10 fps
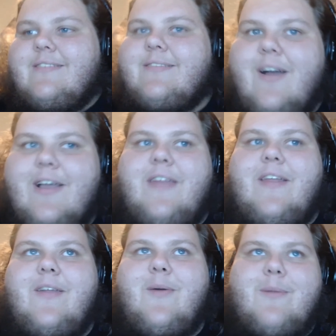Okay,
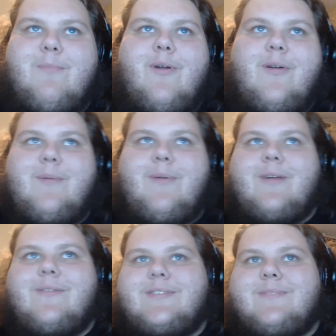that when Broly
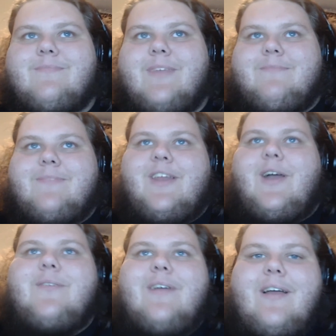part was, you
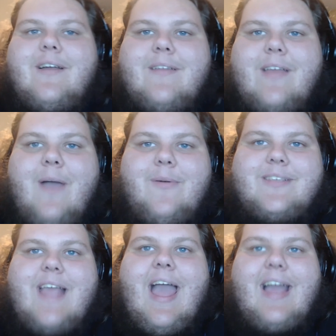know, I
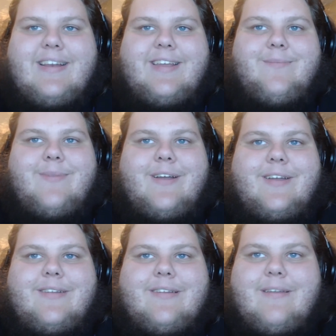was acting,
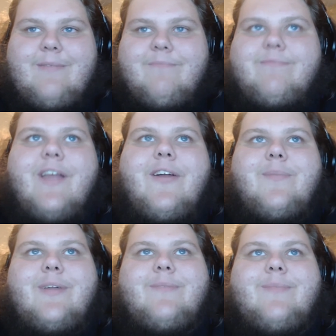but
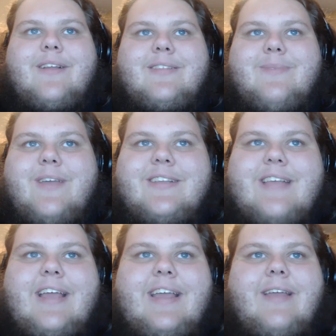terribly, but it's because
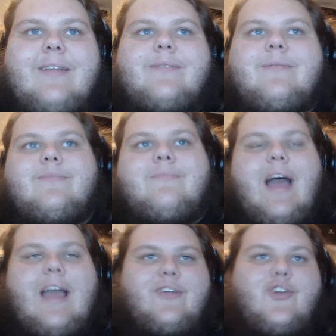
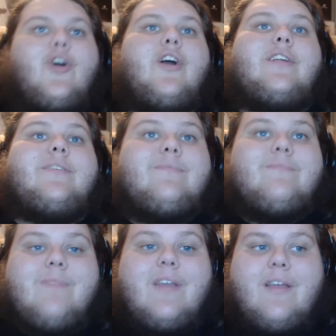I could
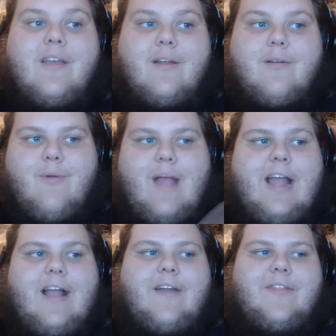
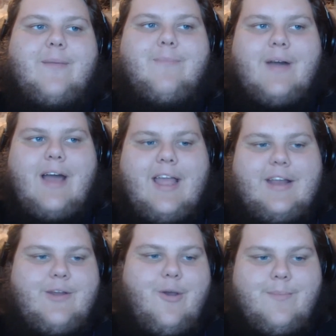rag on them, but I
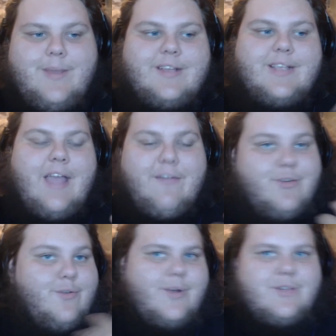don't, because I
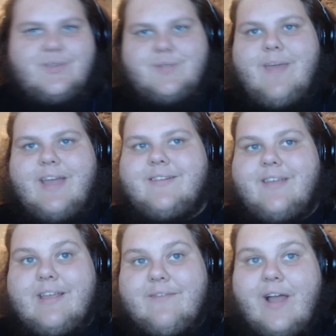have too much respect.
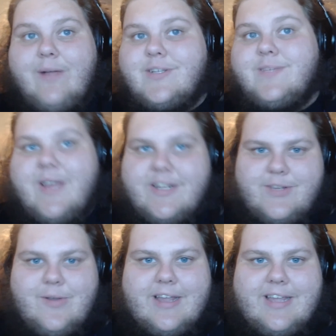Like, if I respect
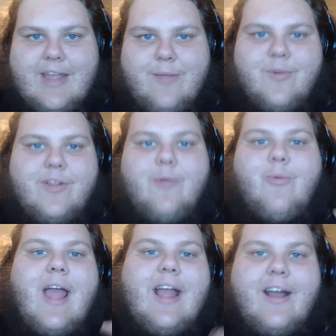you, I can't really
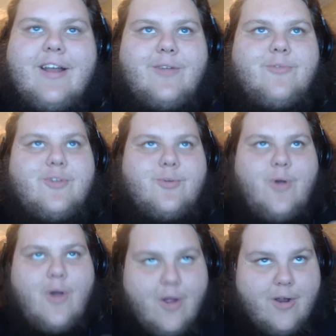rag on you too
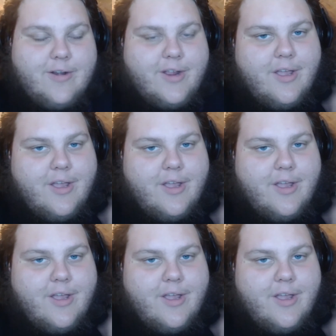hard.